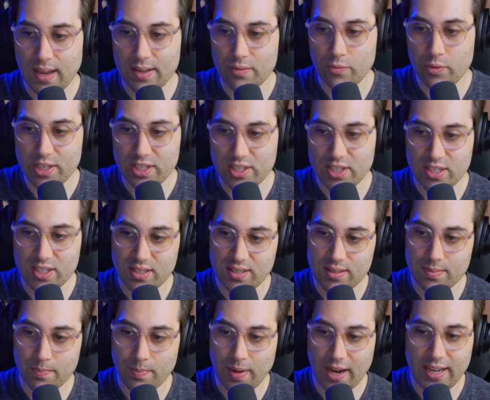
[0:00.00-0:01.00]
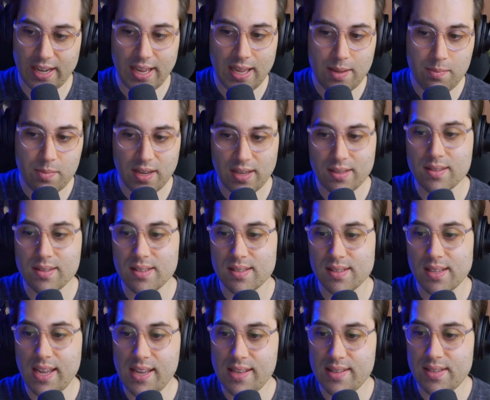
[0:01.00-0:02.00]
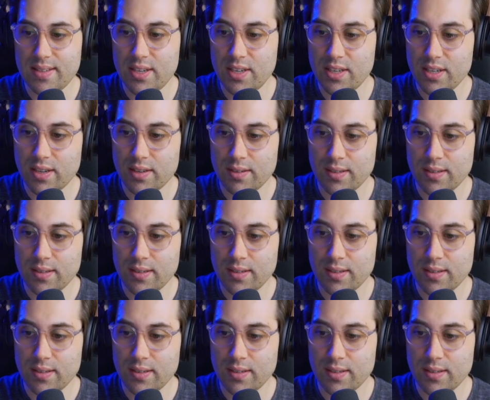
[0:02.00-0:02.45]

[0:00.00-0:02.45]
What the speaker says: which is my name in this case here.